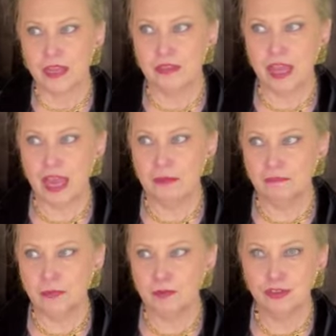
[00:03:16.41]
that
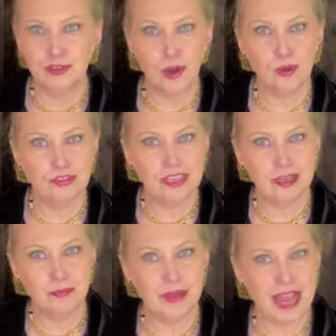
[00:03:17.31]
was
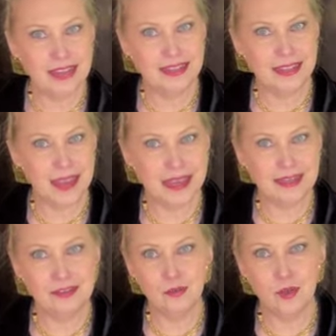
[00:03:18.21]
nosing back in the
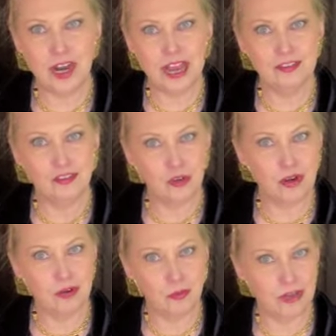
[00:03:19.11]
80s when I
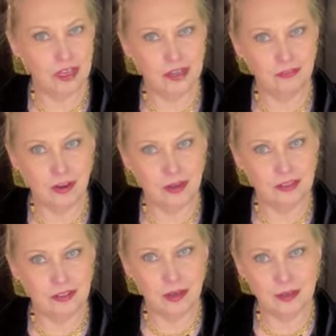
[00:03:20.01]
started working in
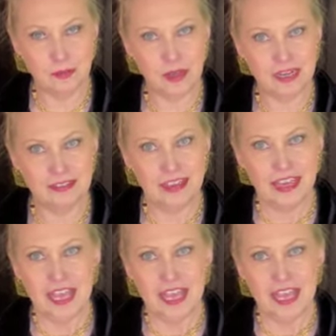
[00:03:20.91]
fragrance and cosmetics.